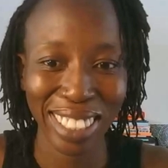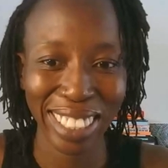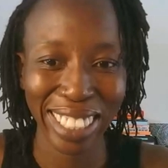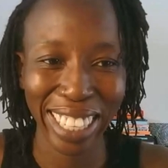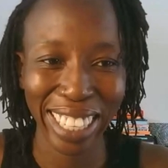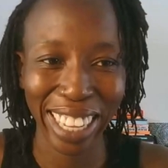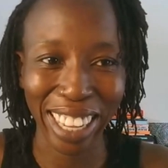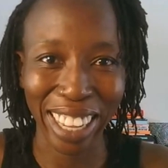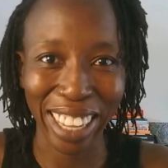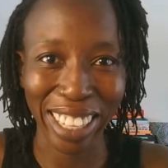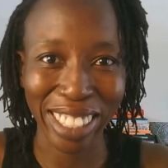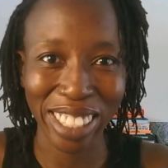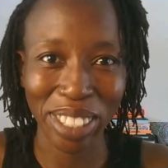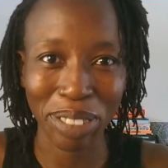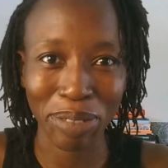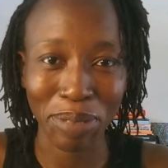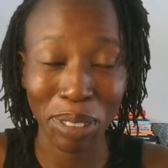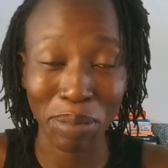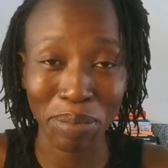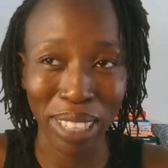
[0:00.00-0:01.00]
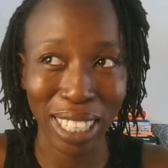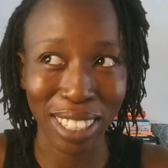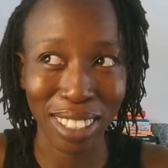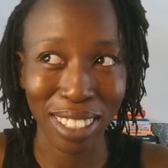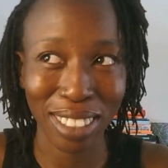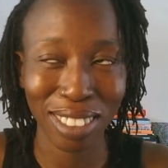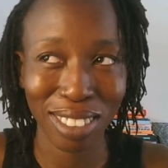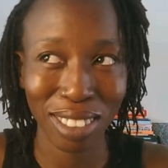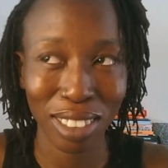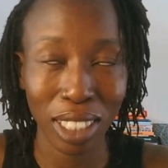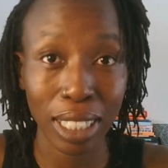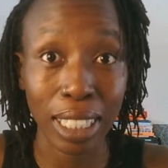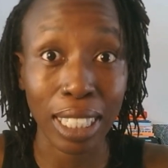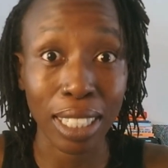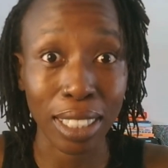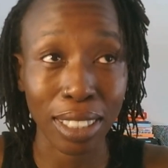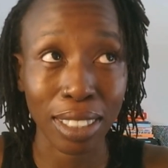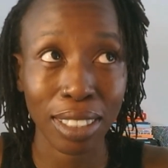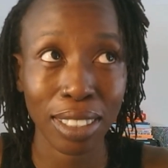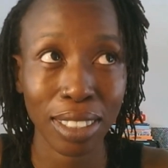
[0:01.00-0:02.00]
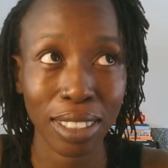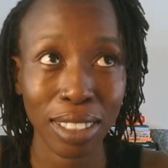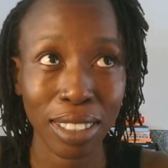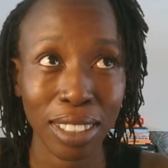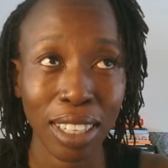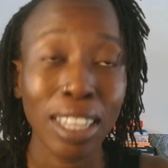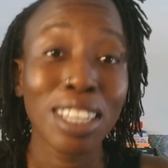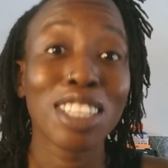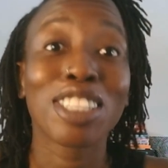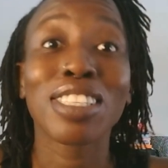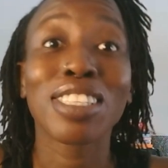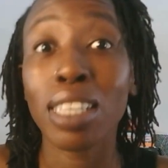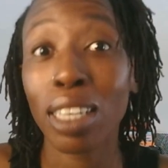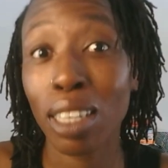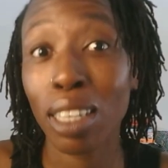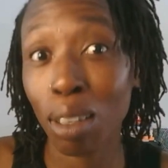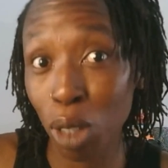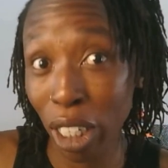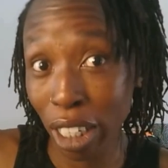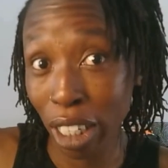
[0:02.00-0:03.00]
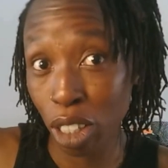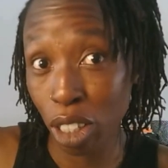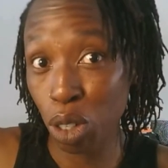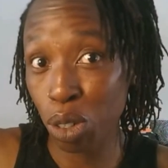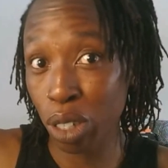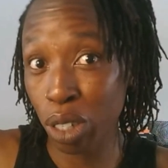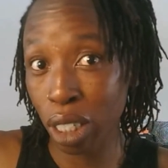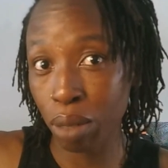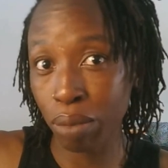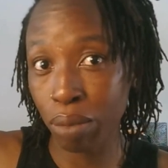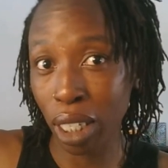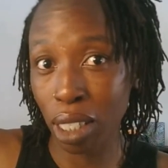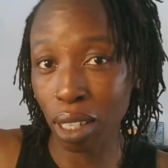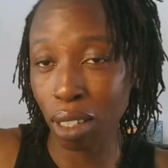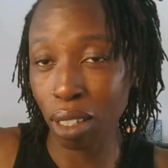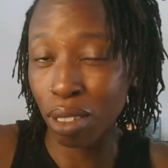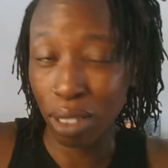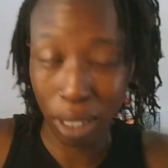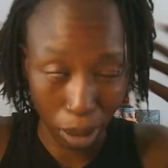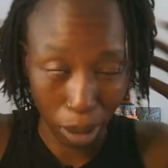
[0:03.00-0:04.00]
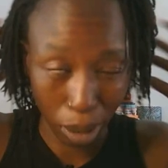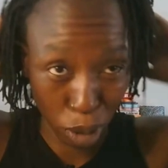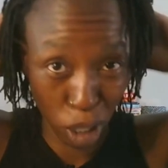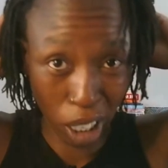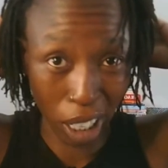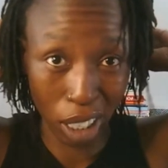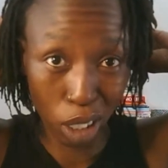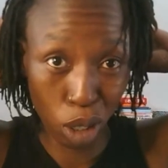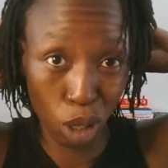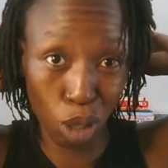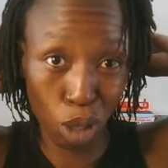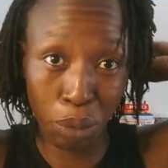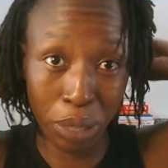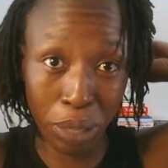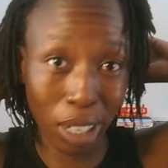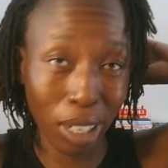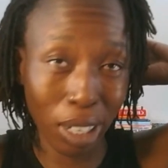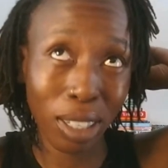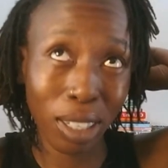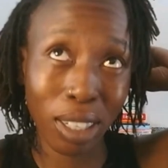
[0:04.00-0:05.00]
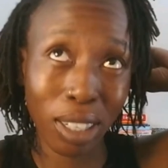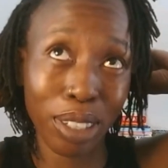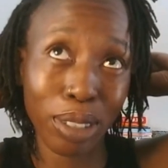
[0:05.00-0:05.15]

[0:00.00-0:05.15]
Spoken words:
Hey guys, I'm back again. You see, I'm trying to redeem myself. I'm trying to do better.